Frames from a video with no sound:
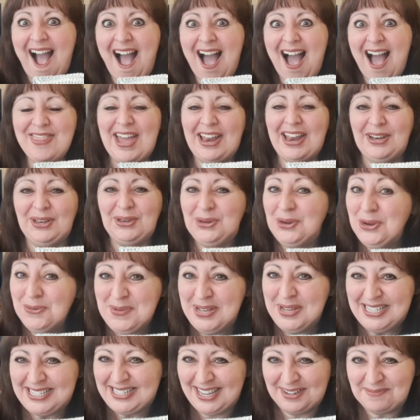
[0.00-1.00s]
that
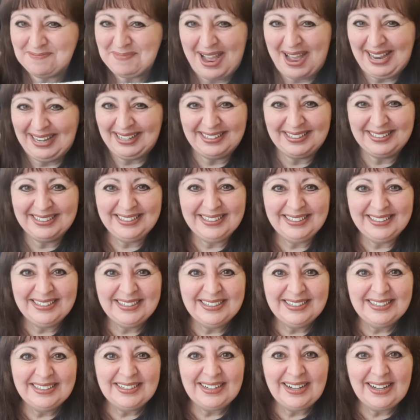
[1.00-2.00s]
newbies can make.
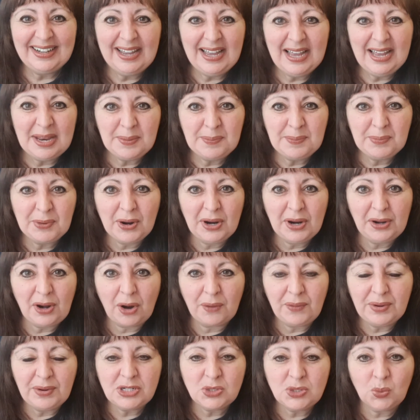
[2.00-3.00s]
I had bright
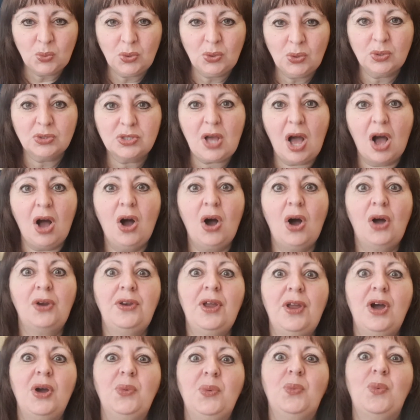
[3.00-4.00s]
orange walls. Oh,
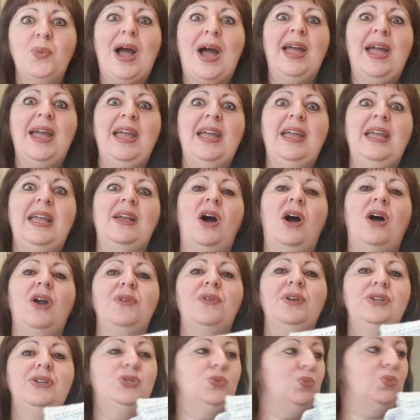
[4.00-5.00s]
no way.
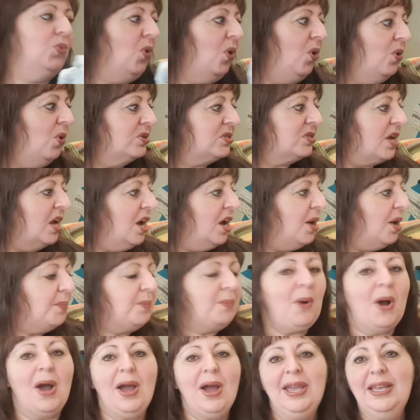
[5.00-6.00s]
Orange walls.
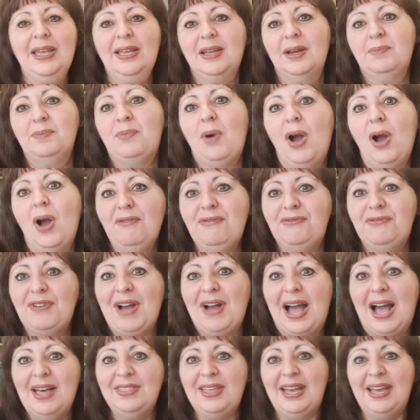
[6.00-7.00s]
My
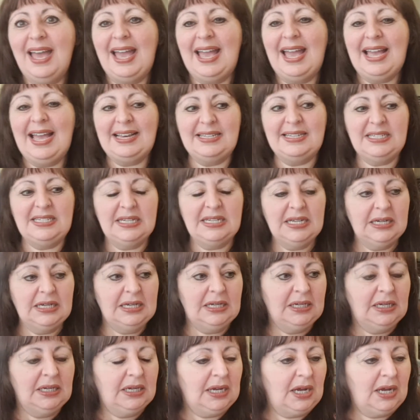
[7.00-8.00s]
father had,
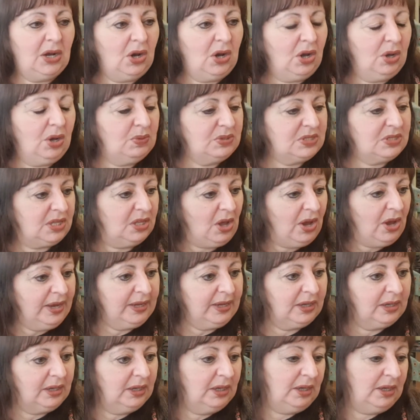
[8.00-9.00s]
it was
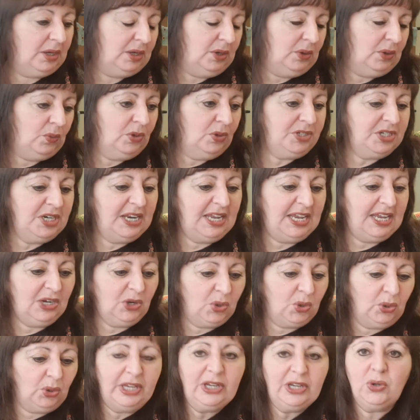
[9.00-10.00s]
like, what did he
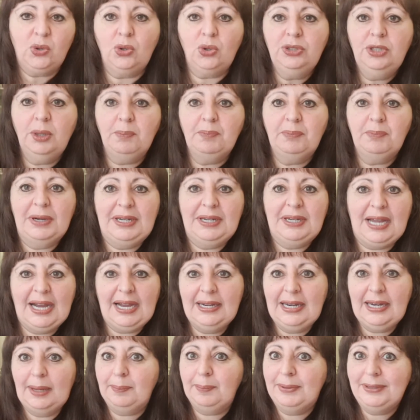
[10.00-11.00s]
call it? He called them
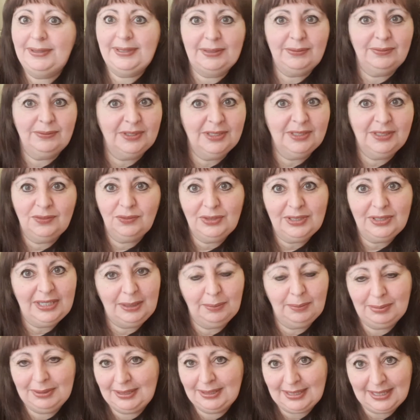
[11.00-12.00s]
banana, but that wasn't really
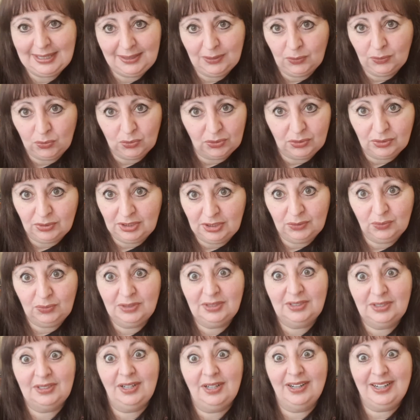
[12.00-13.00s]
a banana wall. It
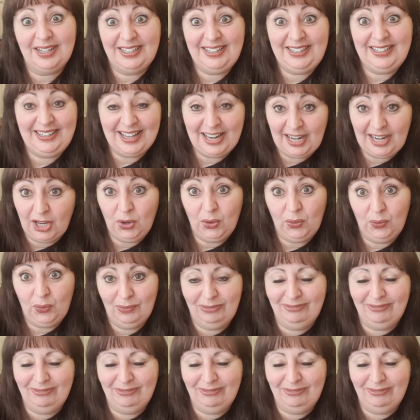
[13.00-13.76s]
was like a yellow